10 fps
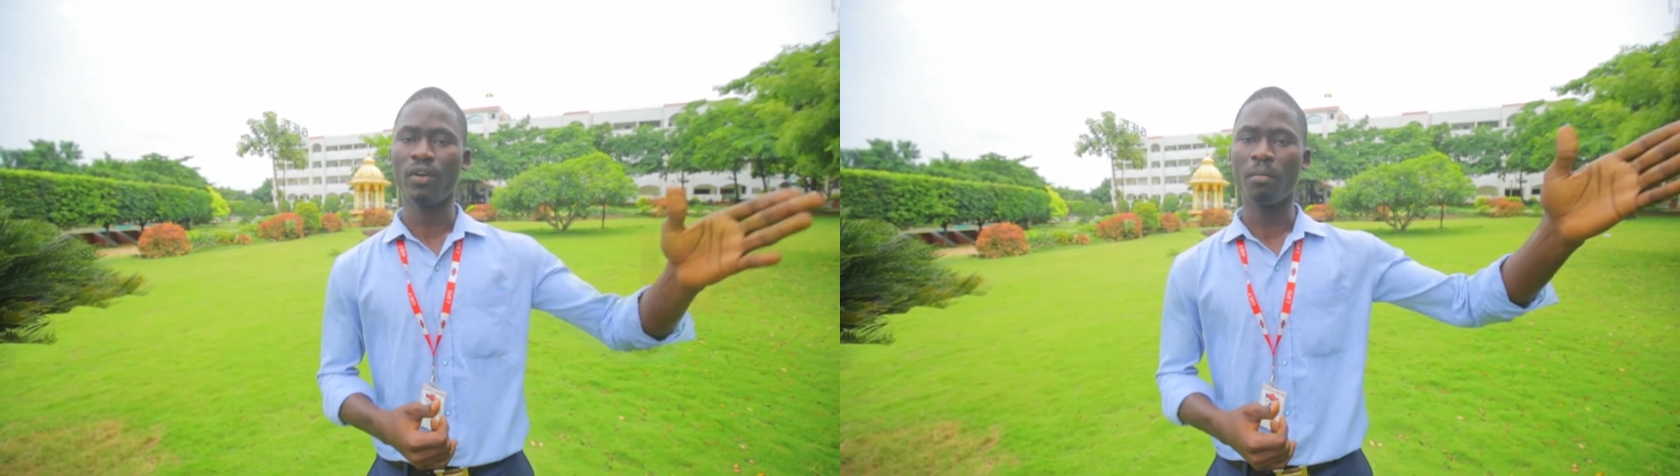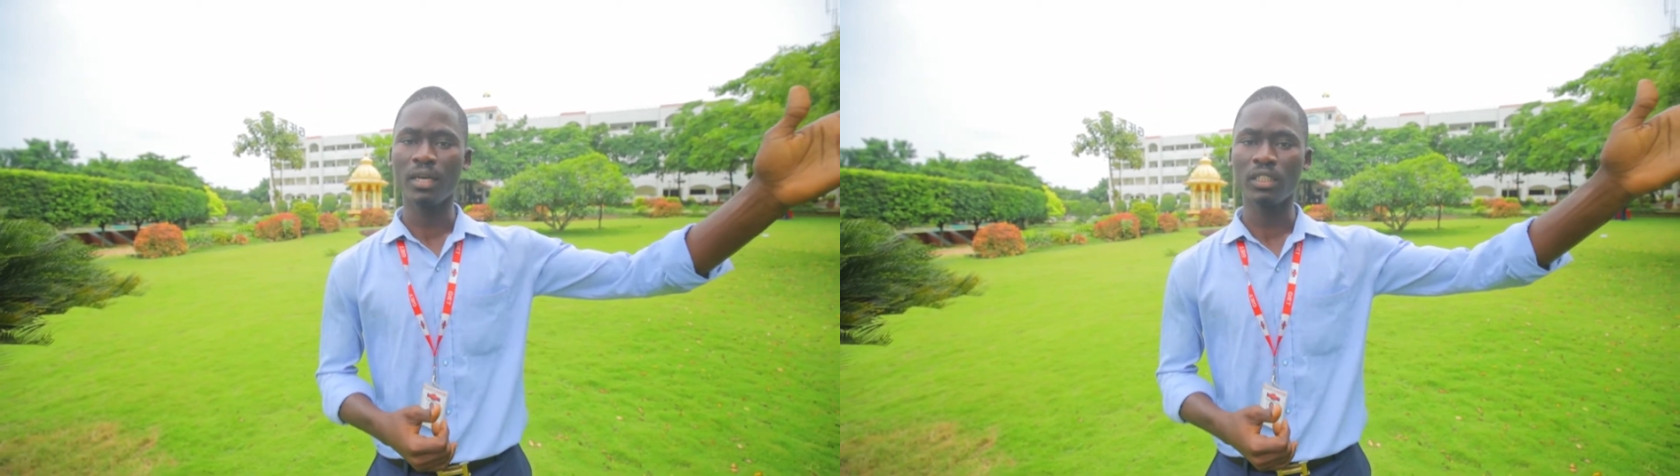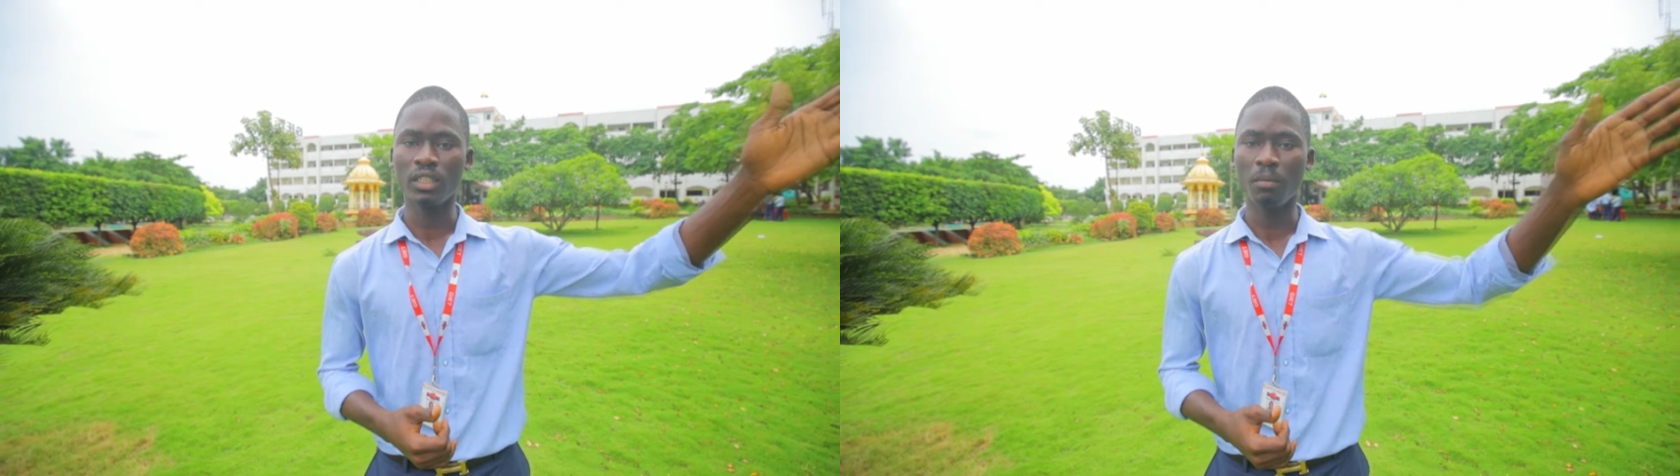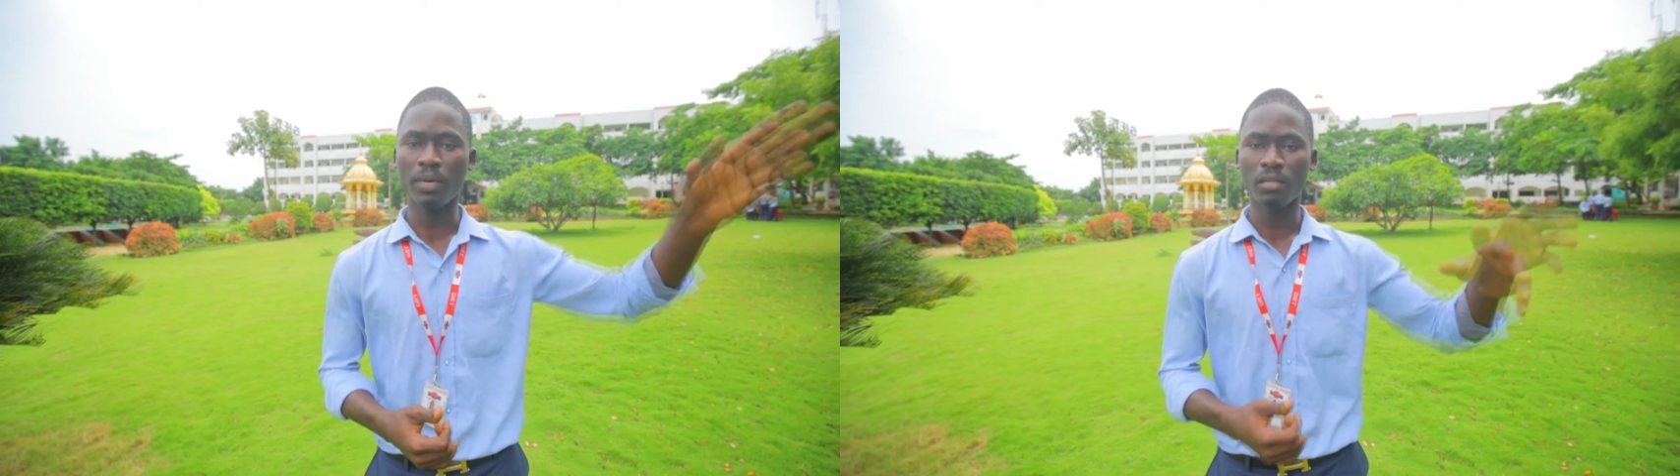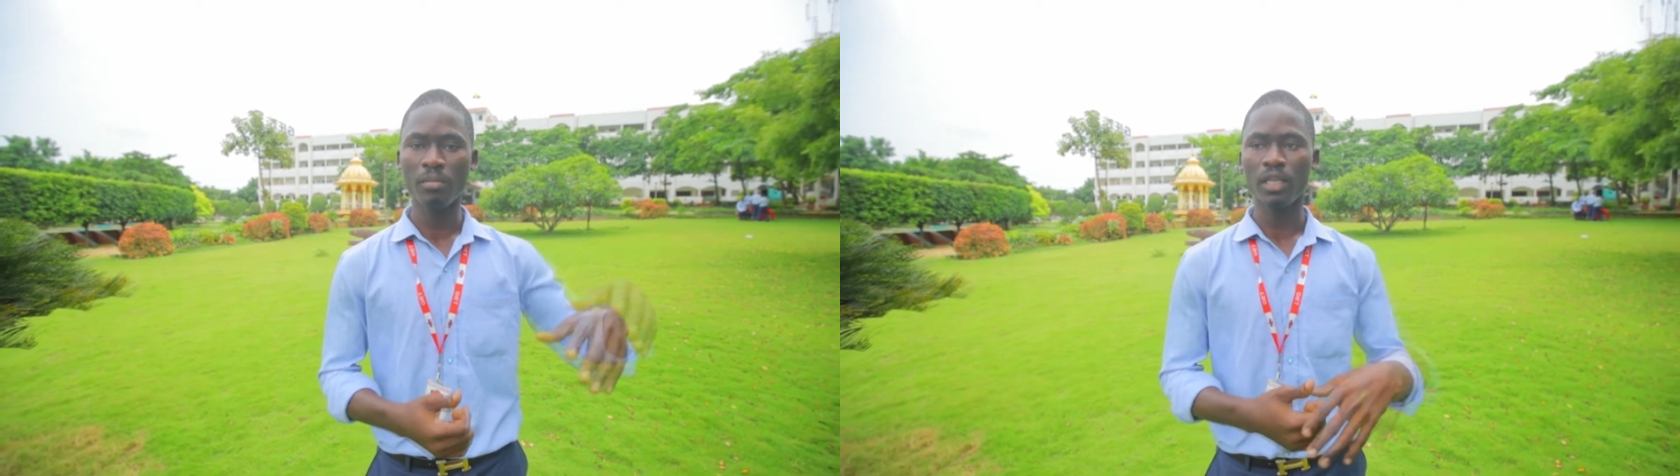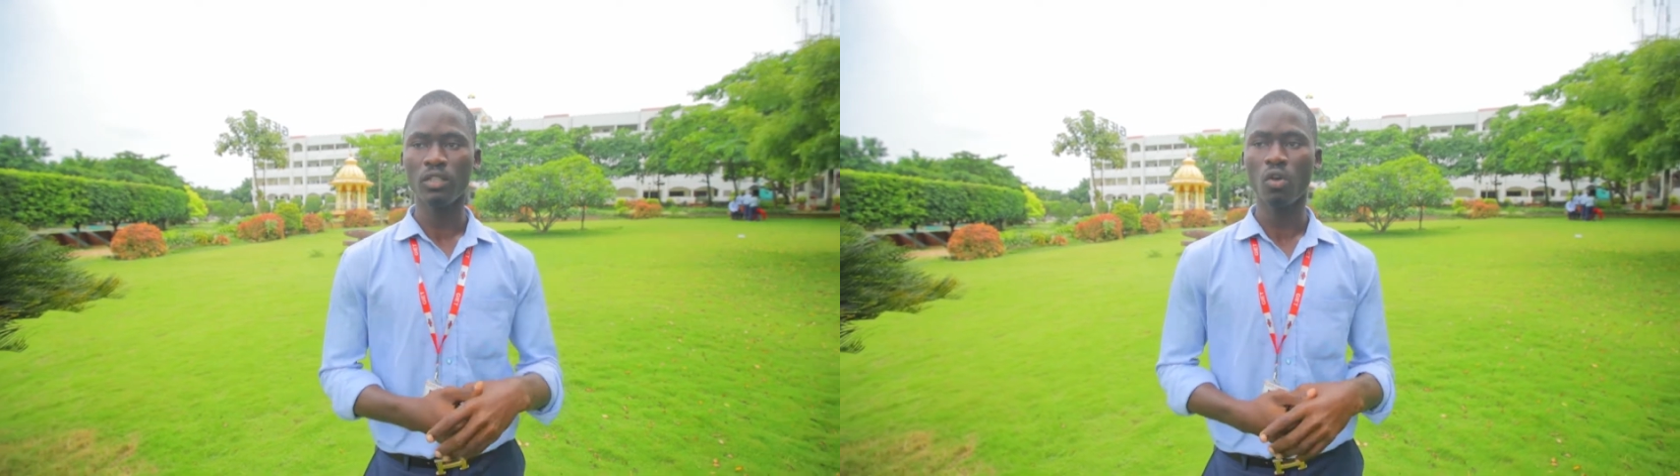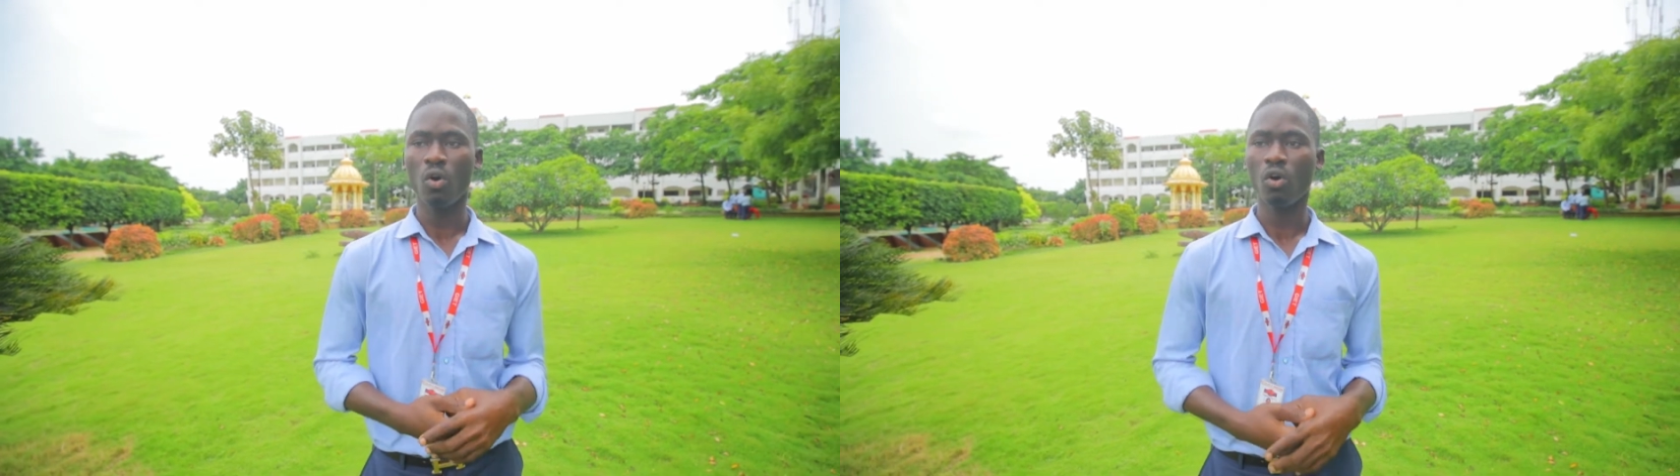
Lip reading: pharmacy department,